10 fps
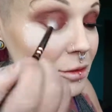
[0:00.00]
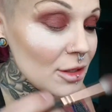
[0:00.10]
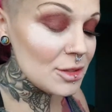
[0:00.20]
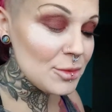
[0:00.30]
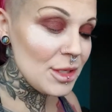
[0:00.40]

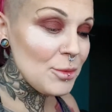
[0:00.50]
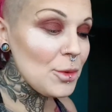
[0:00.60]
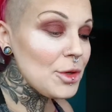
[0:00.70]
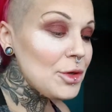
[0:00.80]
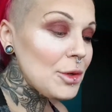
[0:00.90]
that's what I'm
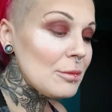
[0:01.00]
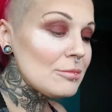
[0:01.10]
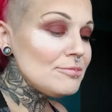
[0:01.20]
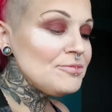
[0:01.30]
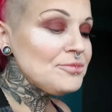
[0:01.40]
going to do.
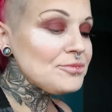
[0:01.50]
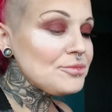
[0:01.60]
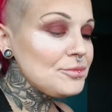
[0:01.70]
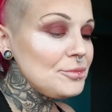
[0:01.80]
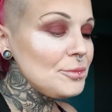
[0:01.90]

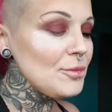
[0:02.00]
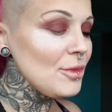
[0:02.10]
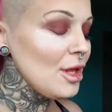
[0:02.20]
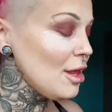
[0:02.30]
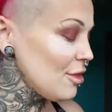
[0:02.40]

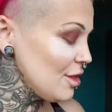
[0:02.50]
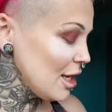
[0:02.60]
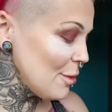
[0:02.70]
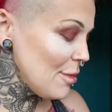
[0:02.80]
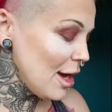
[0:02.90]
I
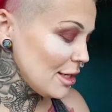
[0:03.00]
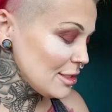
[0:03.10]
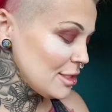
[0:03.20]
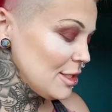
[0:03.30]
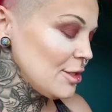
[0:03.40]
think I
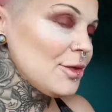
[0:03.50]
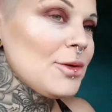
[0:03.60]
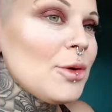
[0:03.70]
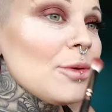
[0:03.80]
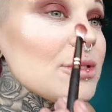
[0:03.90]
might
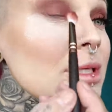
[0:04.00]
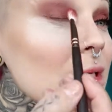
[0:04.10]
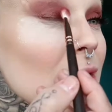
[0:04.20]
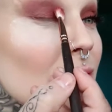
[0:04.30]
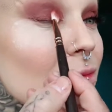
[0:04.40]
go
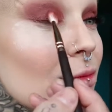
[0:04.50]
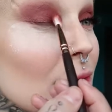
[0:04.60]
underneath